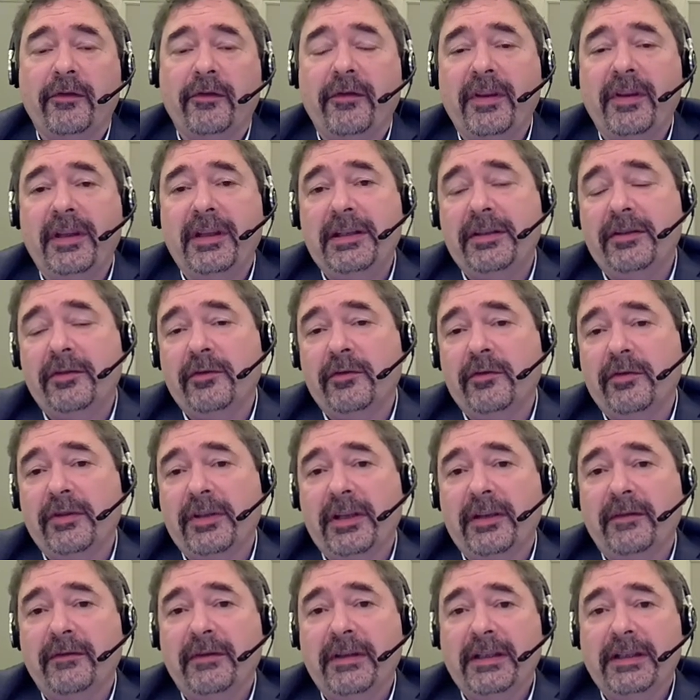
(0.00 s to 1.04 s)
of the issues
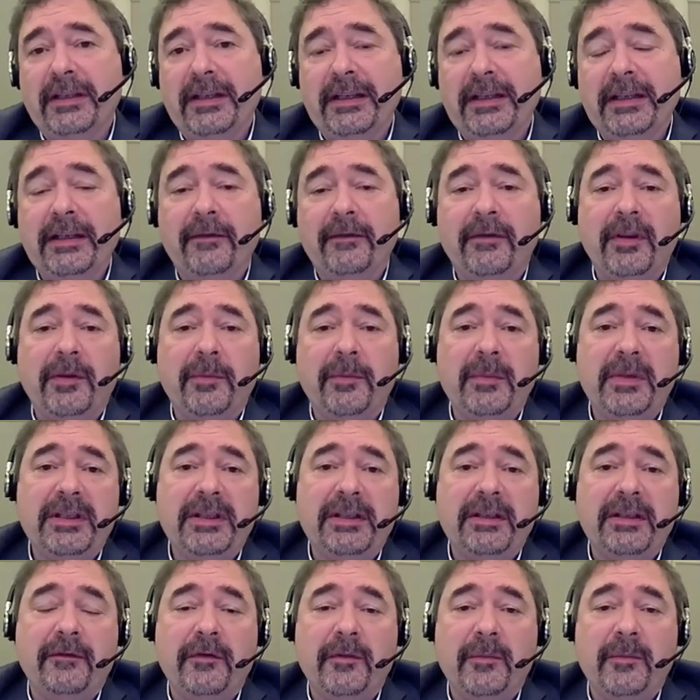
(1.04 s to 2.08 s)
that we're dealing with,
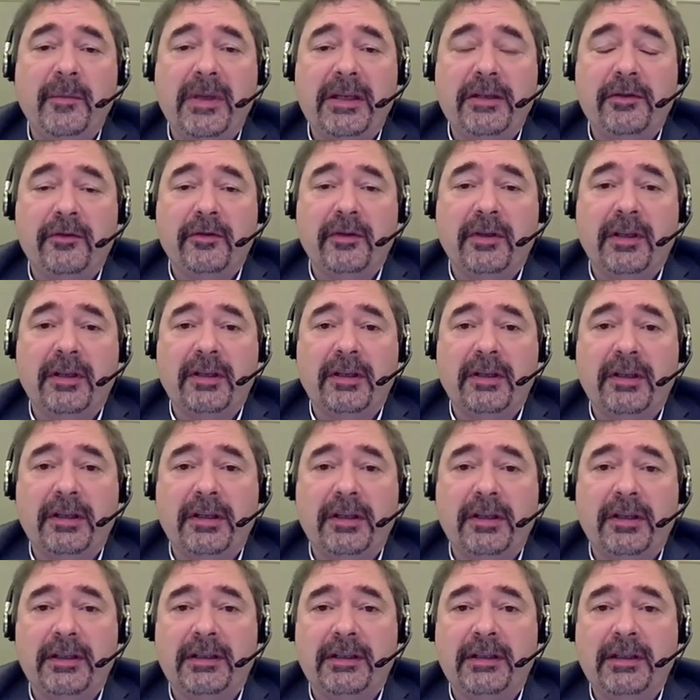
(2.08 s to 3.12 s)
misinformation and the
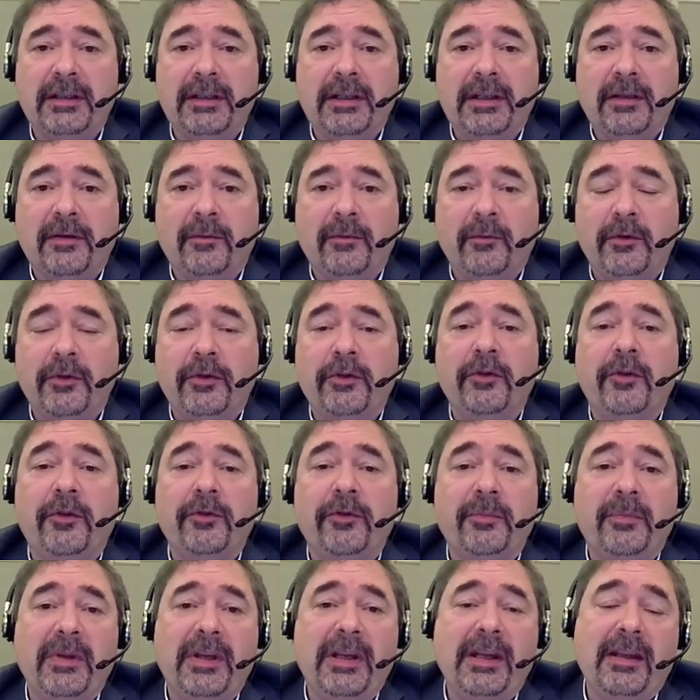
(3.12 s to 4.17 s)
like, would
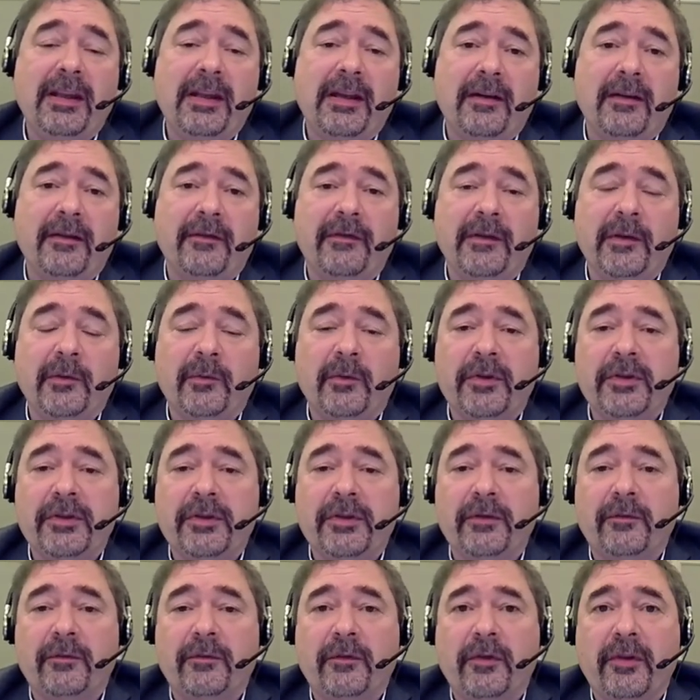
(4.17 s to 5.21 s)
not be there if it
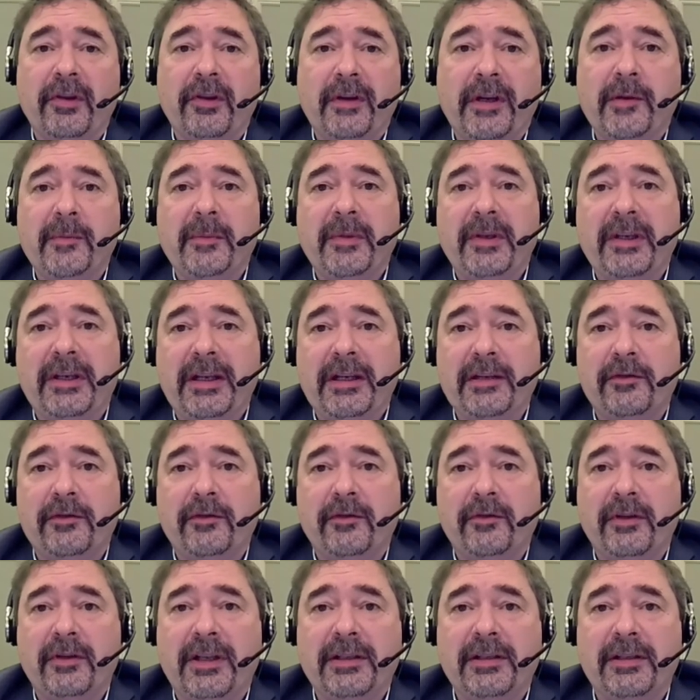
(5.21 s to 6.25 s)
wasn't for the
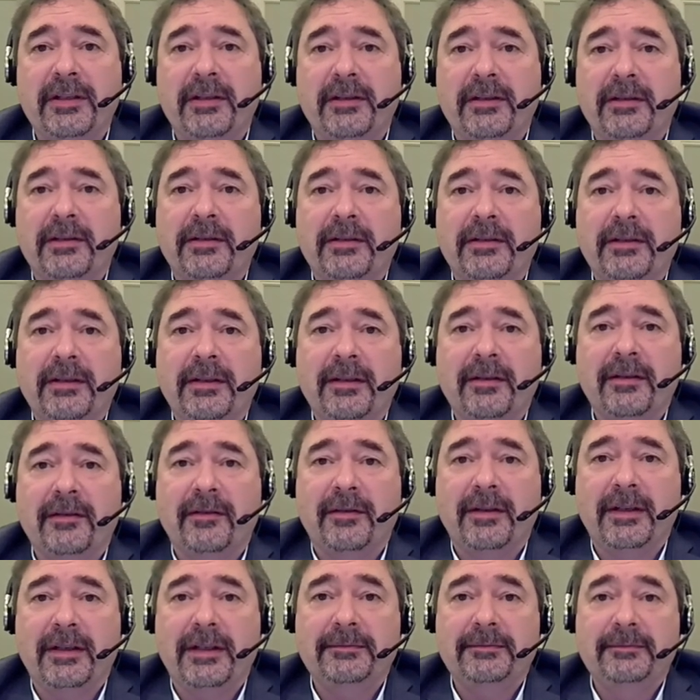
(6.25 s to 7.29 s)
recommendation engines,
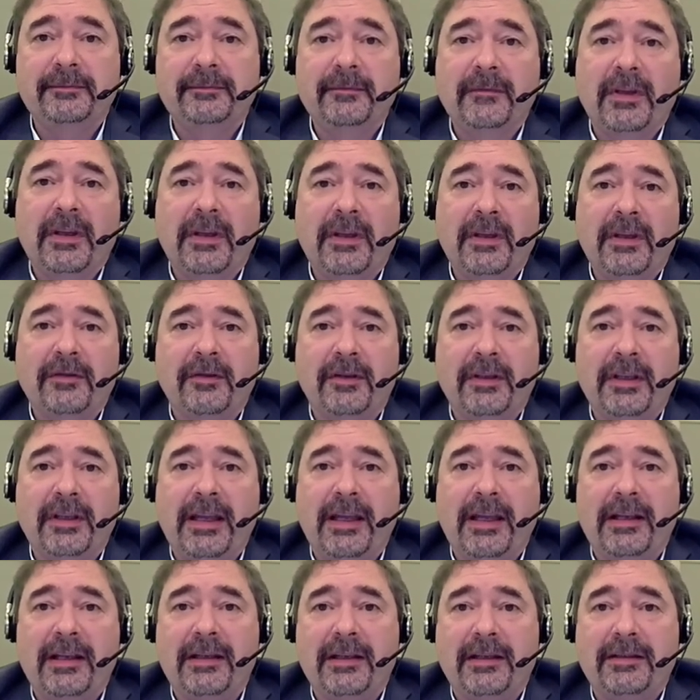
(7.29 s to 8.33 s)
right? So
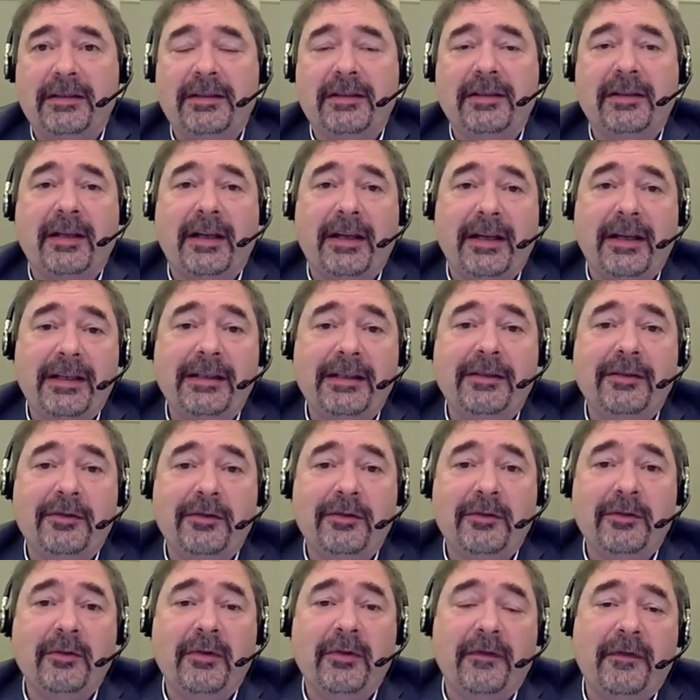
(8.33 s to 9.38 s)
again, it's tied
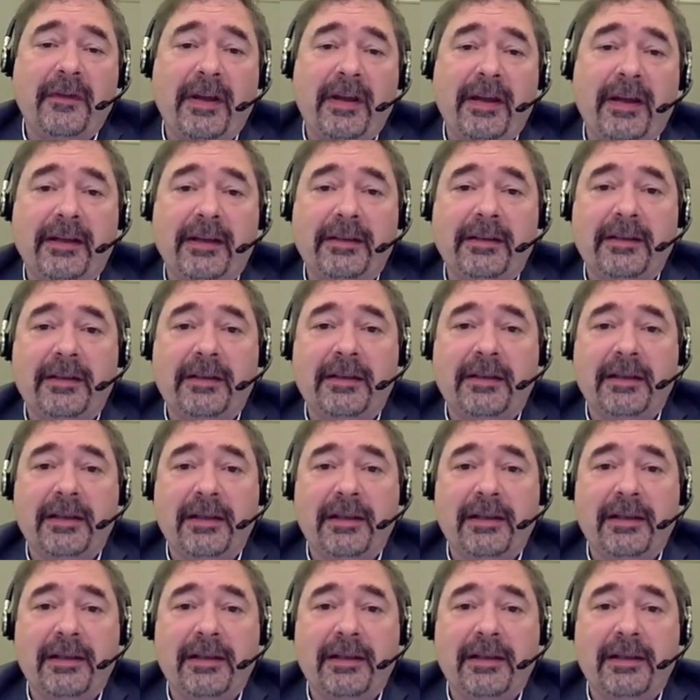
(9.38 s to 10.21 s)
to the fact,